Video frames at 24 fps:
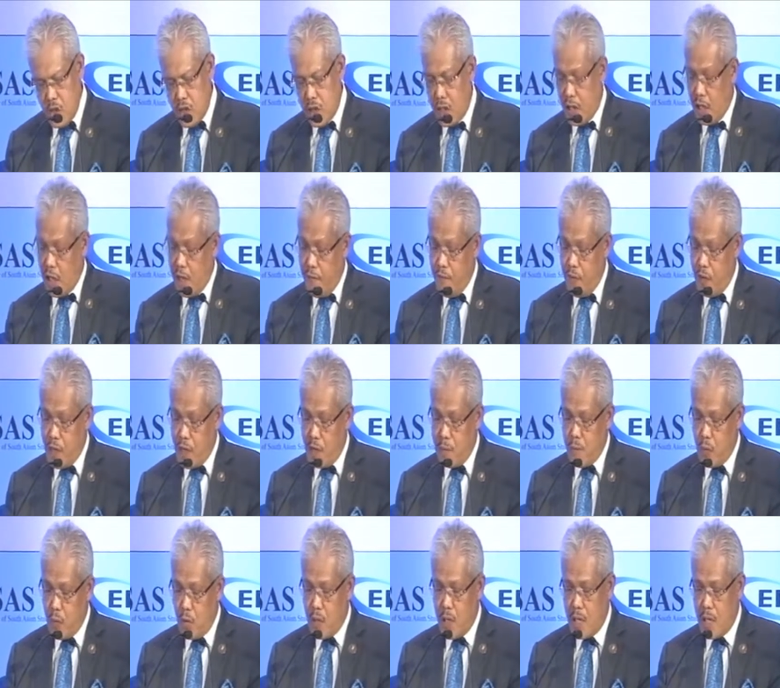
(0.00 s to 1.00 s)

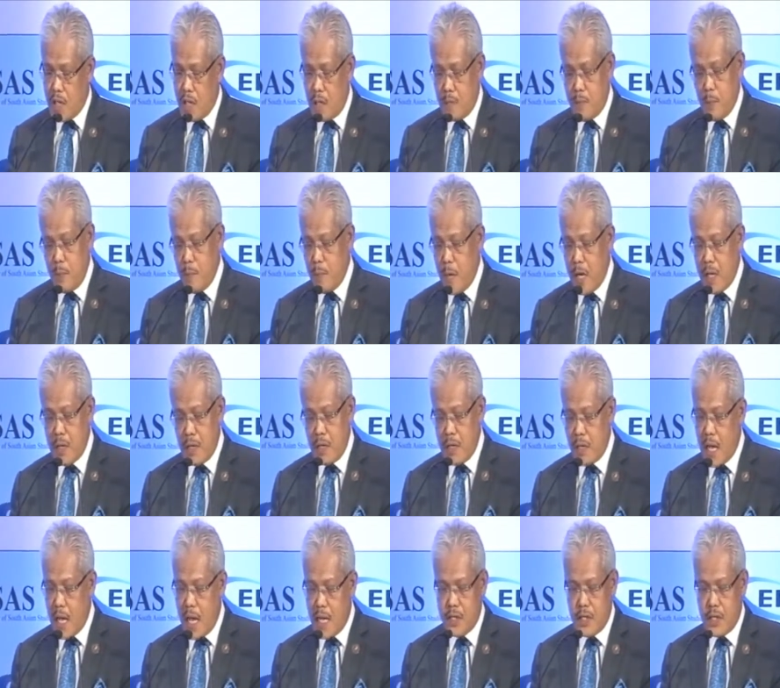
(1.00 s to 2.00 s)
Significant progress has been made
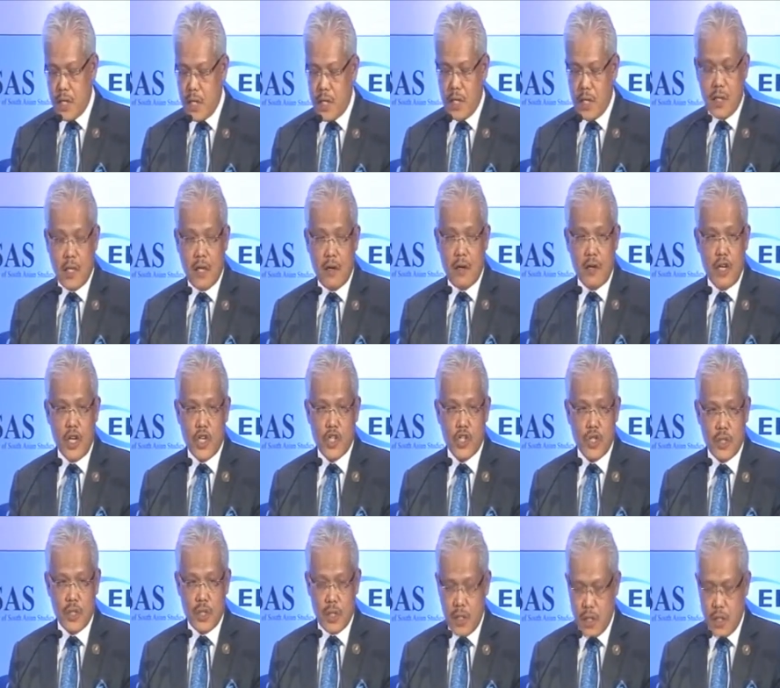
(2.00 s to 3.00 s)
in the ASEAN-India
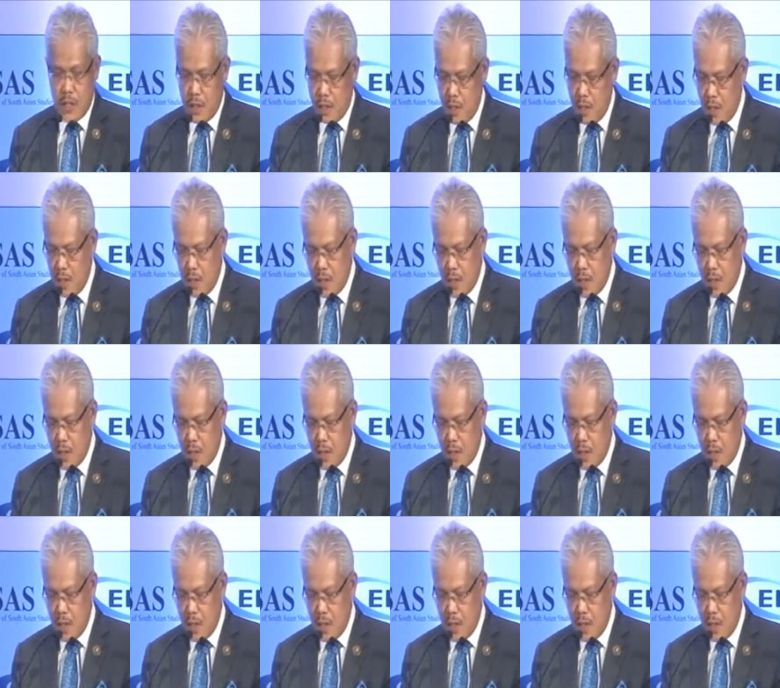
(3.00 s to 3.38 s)
relations.